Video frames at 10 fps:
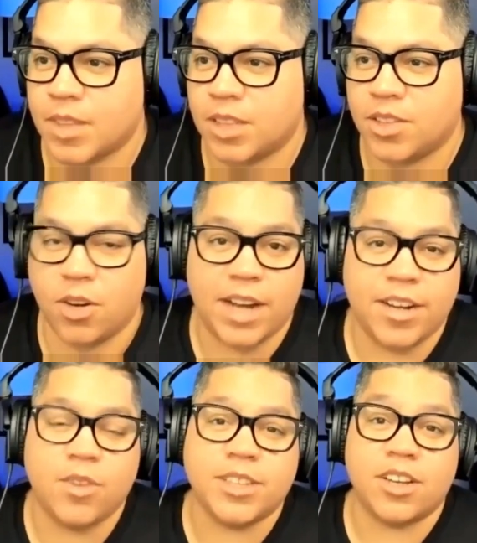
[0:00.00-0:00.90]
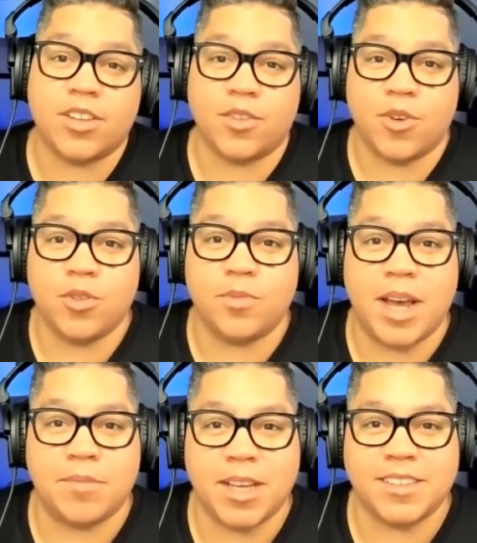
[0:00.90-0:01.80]
So I know it's on the
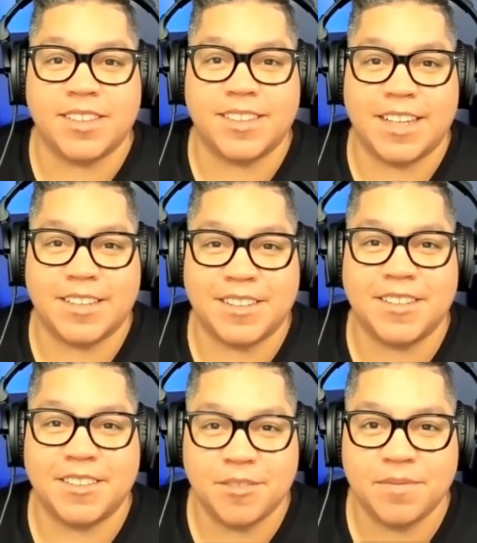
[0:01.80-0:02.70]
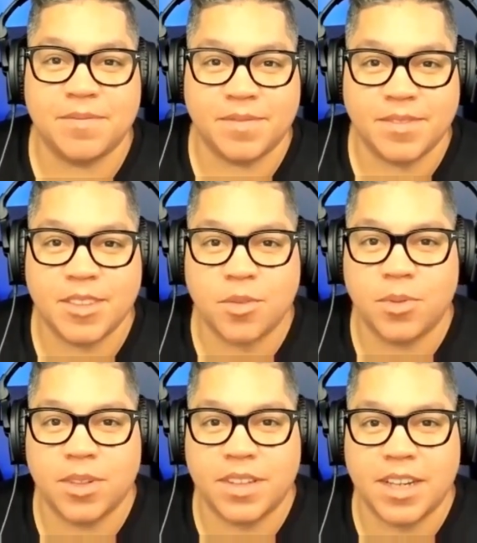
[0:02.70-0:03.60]
roadmap. That's
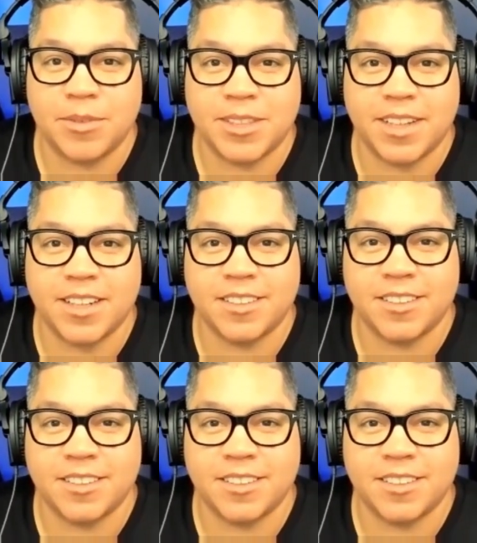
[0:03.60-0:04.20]
one thing I would say.